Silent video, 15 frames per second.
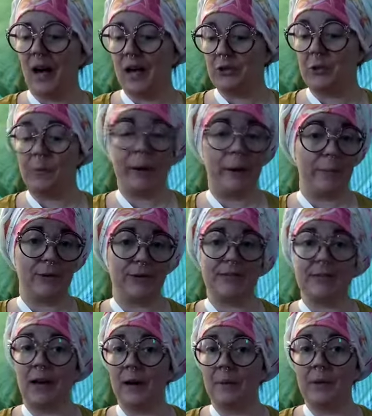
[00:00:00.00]
ancho
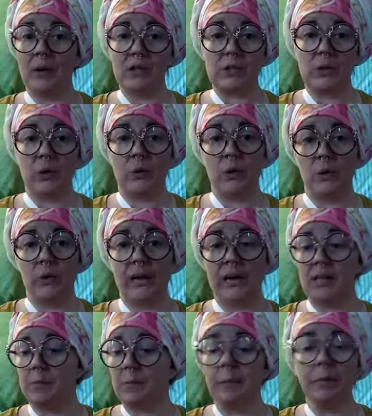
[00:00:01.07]
peppers, um, also known
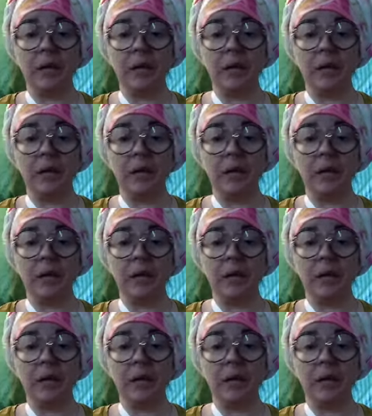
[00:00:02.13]
as